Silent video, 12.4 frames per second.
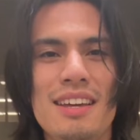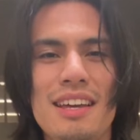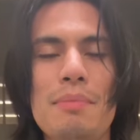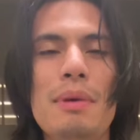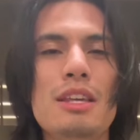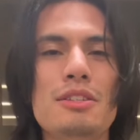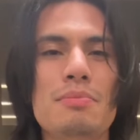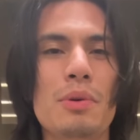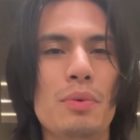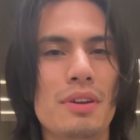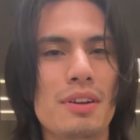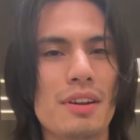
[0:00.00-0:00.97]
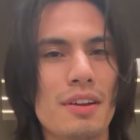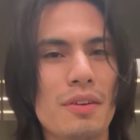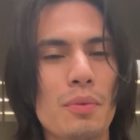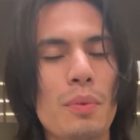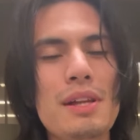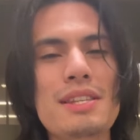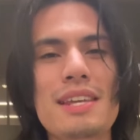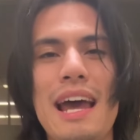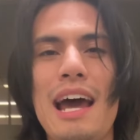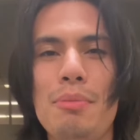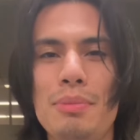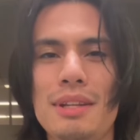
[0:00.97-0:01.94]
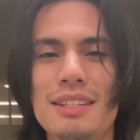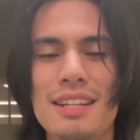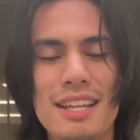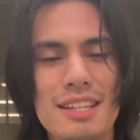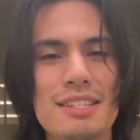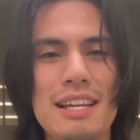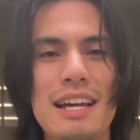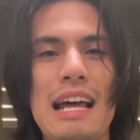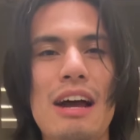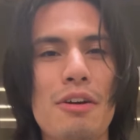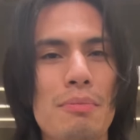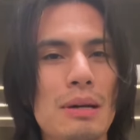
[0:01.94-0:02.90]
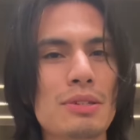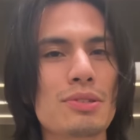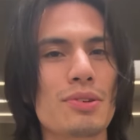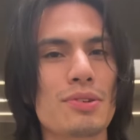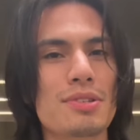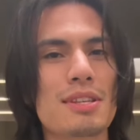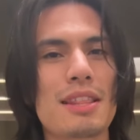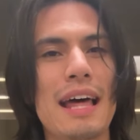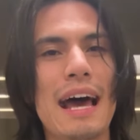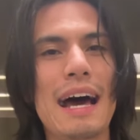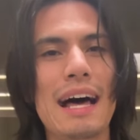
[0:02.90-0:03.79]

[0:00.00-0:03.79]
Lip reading: It makes me wonder what's happening inside our muscles that